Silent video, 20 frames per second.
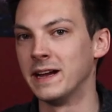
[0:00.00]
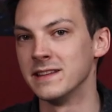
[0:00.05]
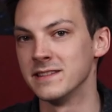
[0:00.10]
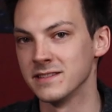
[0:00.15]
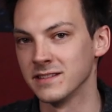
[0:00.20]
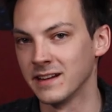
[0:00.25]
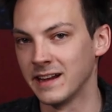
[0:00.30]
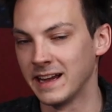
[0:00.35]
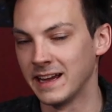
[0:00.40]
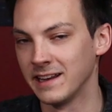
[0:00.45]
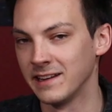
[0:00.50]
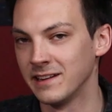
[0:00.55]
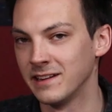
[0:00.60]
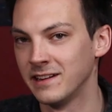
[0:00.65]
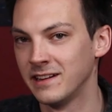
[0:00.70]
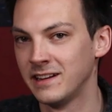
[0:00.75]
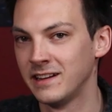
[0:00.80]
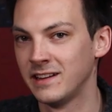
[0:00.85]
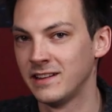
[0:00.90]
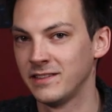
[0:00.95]
Man's Land
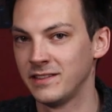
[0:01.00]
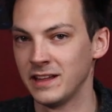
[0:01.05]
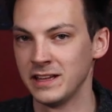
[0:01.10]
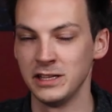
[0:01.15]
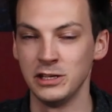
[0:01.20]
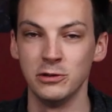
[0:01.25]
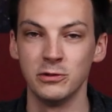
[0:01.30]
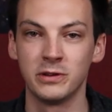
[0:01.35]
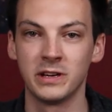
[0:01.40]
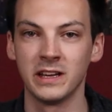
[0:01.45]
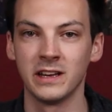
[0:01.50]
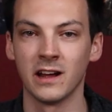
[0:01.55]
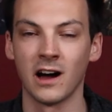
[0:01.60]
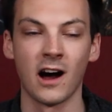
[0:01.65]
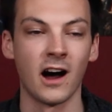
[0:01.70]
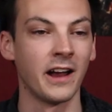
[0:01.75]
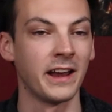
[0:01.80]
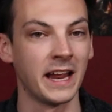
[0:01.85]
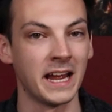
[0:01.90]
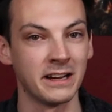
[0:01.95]
that you can
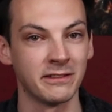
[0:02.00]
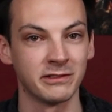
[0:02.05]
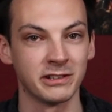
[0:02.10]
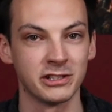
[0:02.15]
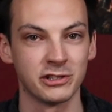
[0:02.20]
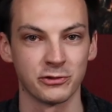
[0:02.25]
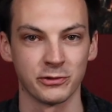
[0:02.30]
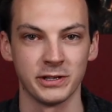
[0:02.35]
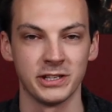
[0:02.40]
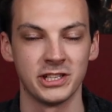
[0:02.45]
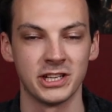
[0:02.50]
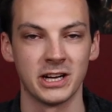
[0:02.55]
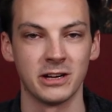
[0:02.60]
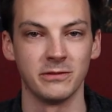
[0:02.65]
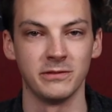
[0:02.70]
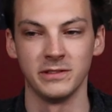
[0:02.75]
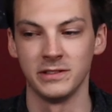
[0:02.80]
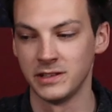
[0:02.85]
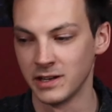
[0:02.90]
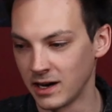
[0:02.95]
on average reach
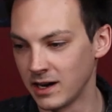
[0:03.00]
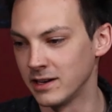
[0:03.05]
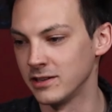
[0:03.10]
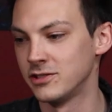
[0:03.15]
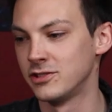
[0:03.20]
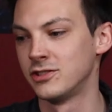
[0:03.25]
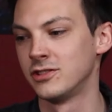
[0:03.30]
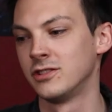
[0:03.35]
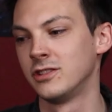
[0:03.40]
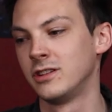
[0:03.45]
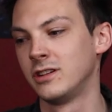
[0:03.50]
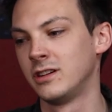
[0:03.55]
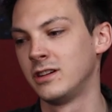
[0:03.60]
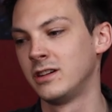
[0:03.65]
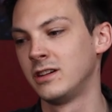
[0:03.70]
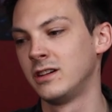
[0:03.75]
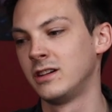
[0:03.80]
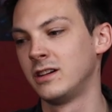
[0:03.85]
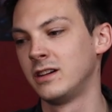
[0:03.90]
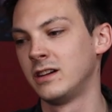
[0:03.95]
out and touch.
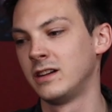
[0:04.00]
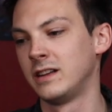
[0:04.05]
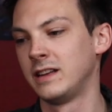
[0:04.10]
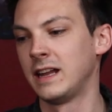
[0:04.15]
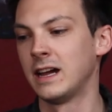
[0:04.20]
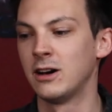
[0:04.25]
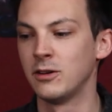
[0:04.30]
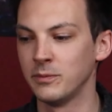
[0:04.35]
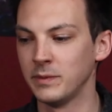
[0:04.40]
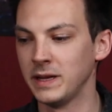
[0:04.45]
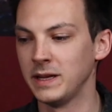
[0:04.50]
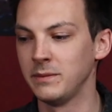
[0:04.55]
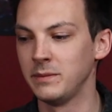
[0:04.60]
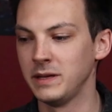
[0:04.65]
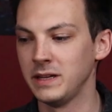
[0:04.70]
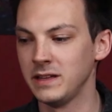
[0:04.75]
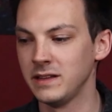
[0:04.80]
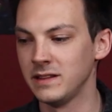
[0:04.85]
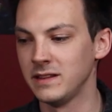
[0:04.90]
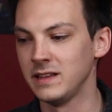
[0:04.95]
Now
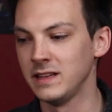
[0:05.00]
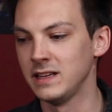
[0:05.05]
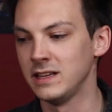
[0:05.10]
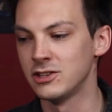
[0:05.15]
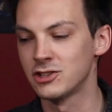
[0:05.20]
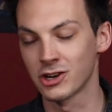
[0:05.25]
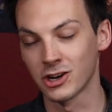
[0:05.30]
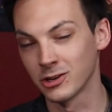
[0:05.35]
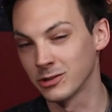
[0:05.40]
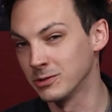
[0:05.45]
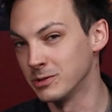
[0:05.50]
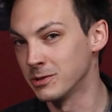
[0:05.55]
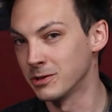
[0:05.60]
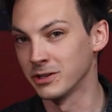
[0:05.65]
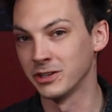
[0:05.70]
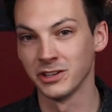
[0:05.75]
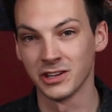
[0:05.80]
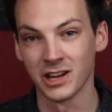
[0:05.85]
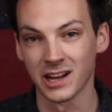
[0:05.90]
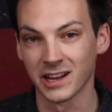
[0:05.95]
maybe the Shard
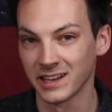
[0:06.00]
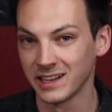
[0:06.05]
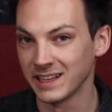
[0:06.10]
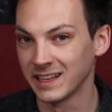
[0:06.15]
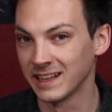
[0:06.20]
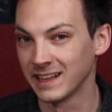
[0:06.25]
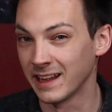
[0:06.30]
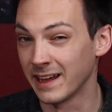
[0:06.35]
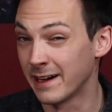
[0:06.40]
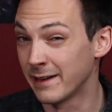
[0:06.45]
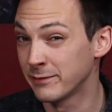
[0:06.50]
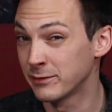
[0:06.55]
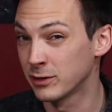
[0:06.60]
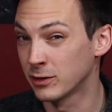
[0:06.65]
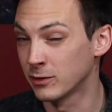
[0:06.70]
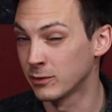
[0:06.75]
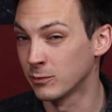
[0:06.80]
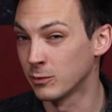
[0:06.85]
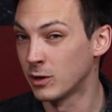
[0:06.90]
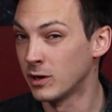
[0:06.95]
Allure, you're not going to get off
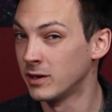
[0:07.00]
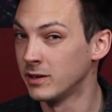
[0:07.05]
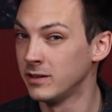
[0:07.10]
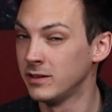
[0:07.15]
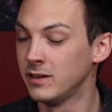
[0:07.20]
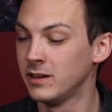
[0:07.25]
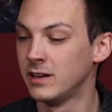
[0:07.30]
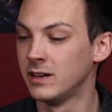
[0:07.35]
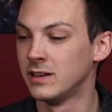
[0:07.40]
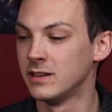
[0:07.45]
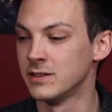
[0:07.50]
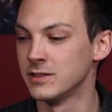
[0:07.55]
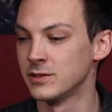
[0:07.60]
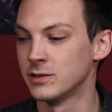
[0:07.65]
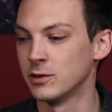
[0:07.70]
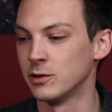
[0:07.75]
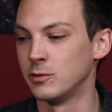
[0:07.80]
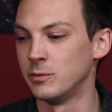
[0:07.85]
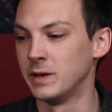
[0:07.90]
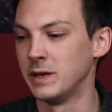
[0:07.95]
turn 1,
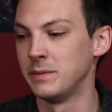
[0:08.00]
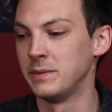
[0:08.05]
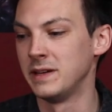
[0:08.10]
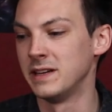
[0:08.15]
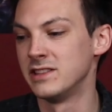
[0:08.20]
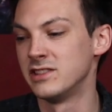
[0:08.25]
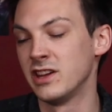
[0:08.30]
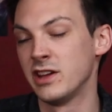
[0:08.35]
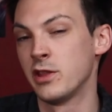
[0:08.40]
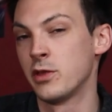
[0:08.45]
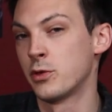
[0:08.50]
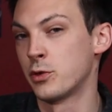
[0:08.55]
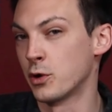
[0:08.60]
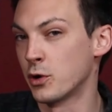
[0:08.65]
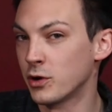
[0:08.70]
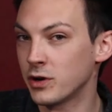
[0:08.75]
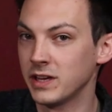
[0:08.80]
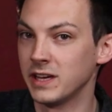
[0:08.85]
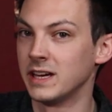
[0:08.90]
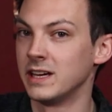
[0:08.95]
so maybe it's a
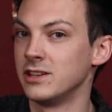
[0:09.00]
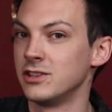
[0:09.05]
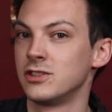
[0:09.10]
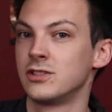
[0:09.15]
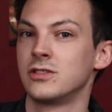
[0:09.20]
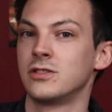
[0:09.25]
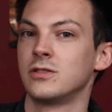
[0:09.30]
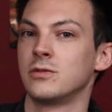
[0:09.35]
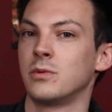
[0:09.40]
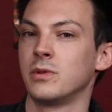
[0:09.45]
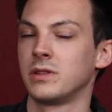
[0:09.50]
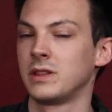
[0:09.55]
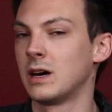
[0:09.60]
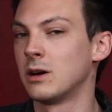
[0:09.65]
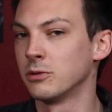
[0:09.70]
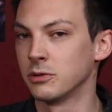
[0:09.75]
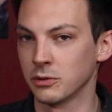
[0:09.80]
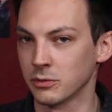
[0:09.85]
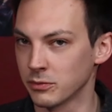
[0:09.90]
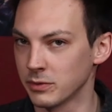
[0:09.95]
30-inch
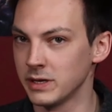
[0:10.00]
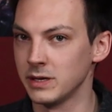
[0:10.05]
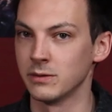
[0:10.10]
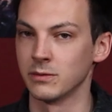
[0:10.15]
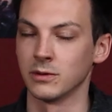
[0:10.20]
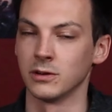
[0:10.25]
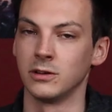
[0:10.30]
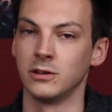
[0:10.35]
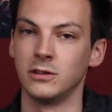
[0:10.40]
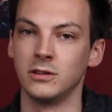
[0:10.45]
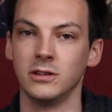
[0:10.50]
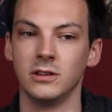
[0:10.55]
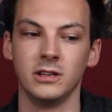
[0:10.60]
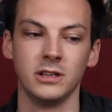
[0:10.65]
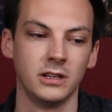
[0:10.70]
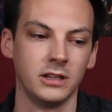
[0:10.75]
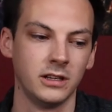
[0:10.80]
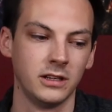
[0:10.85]
without the reroll